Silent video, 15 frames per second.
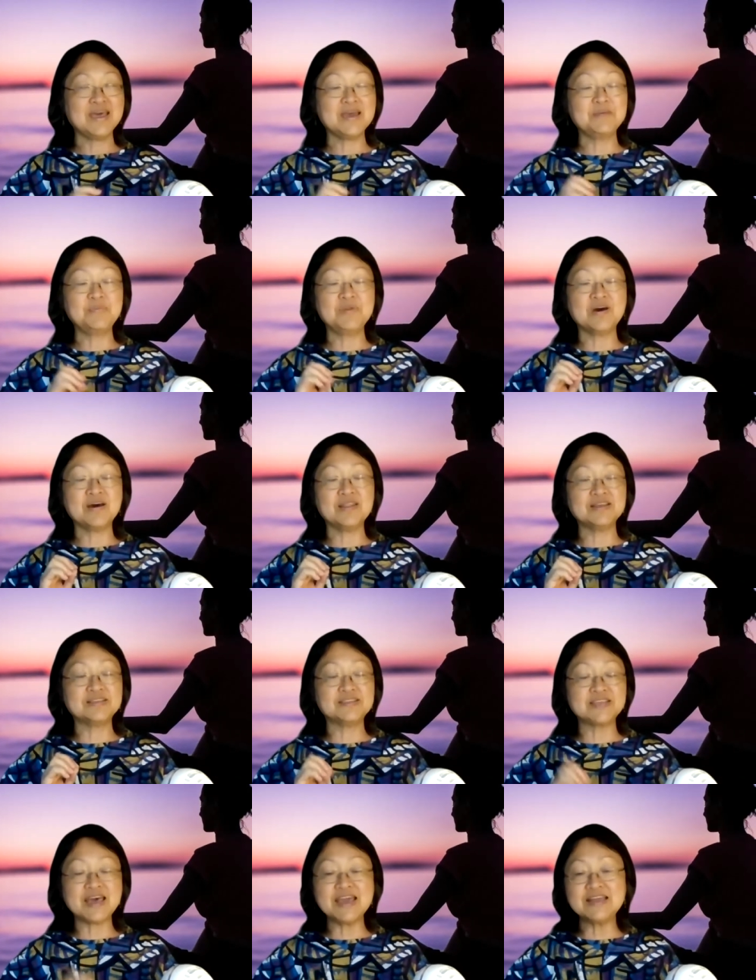not a
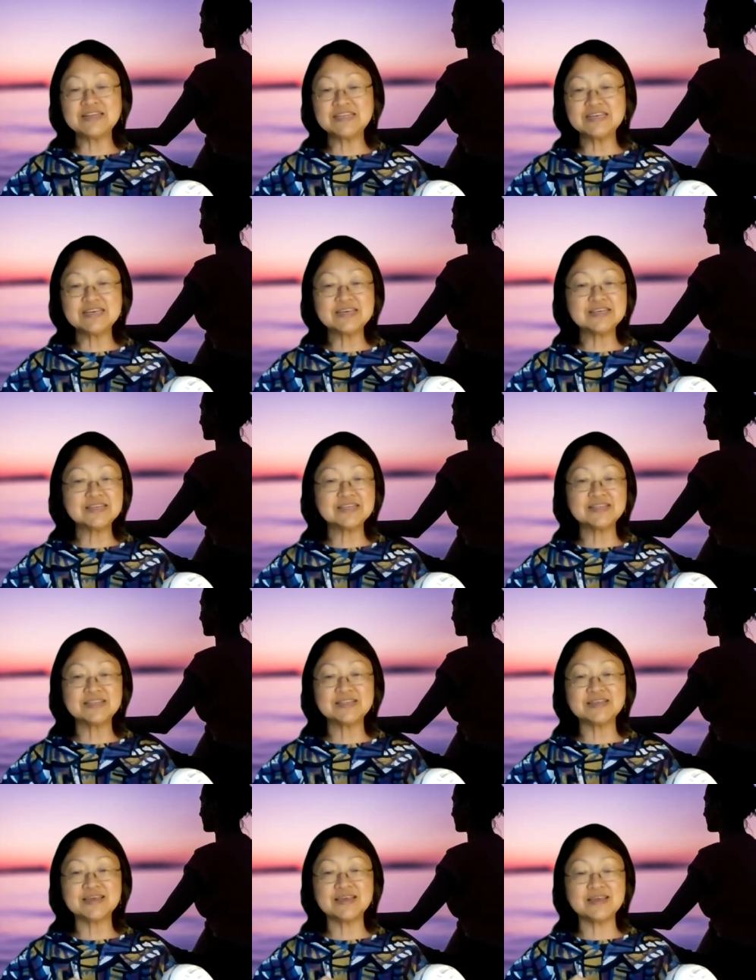
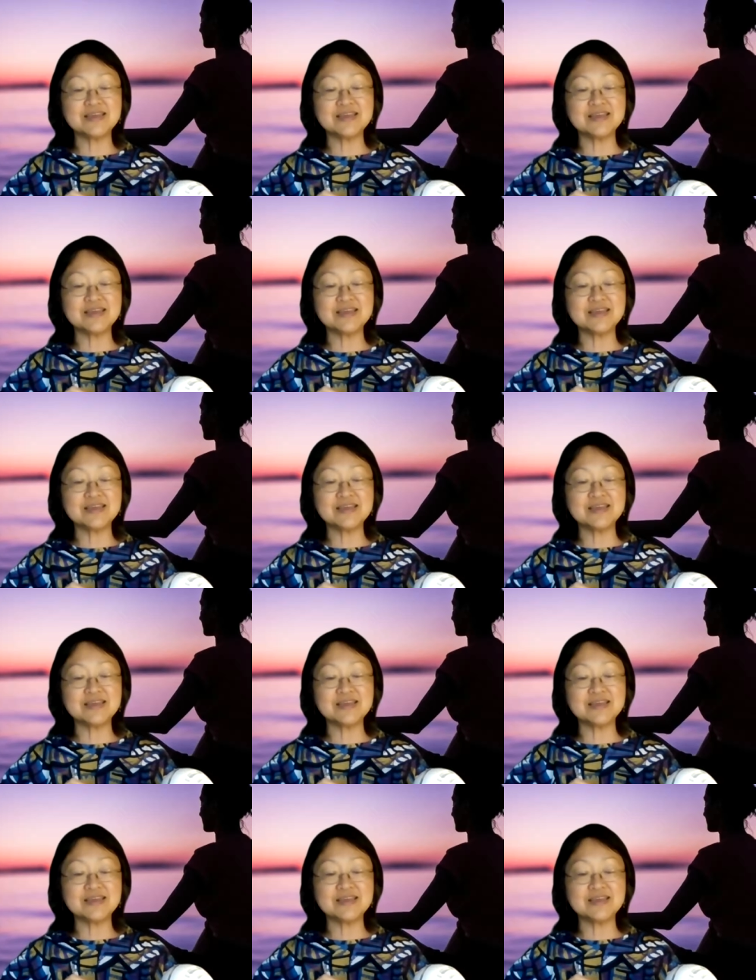scientist.